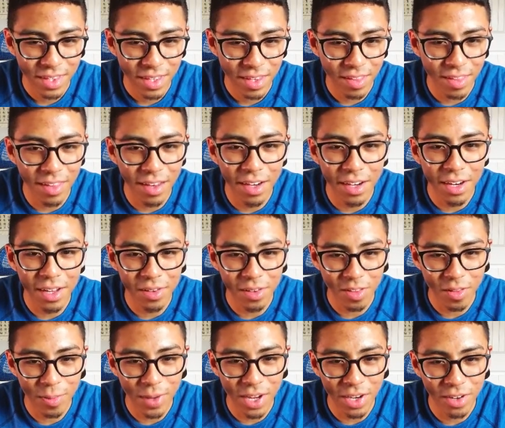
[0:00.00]
The Citadel
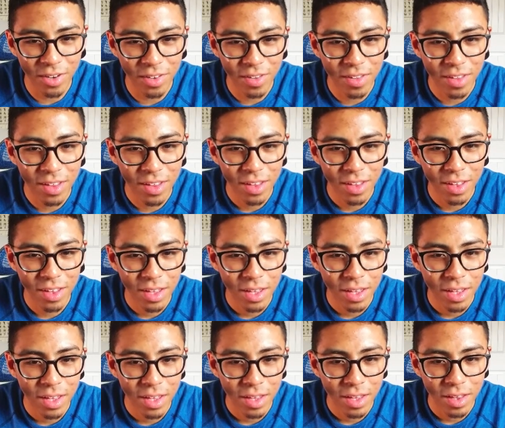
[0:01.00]
of spiders.
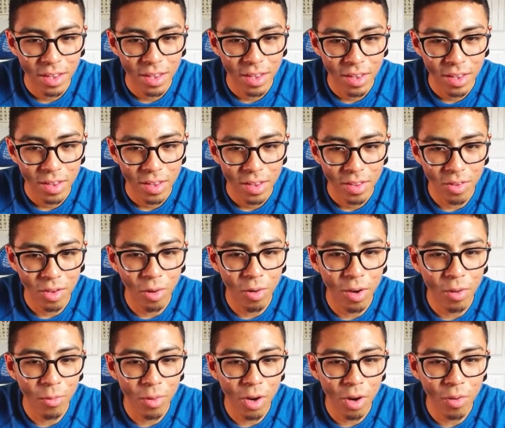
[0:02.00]

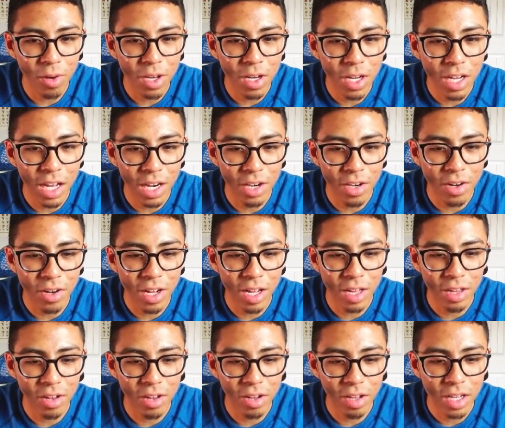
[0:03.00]
So we already kind of know
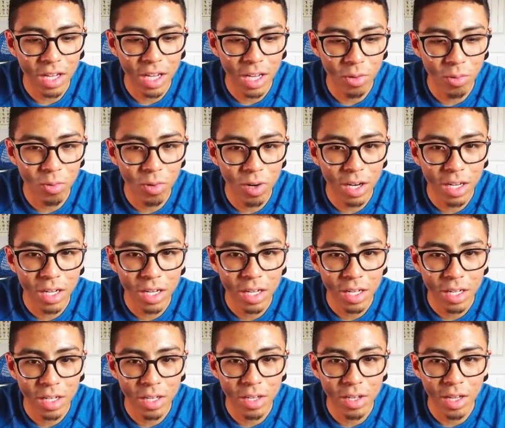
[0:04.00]
how they kind of work.
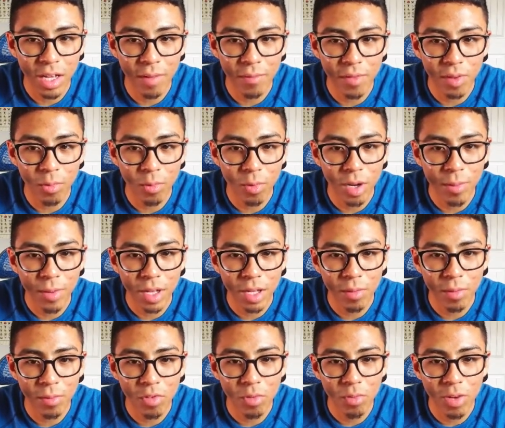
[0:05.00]
Don't have to worry about
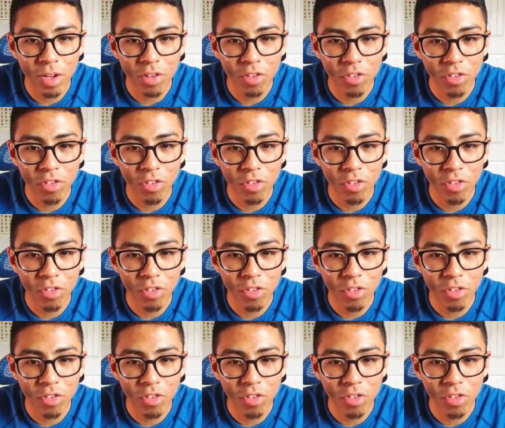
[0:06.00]
them too much.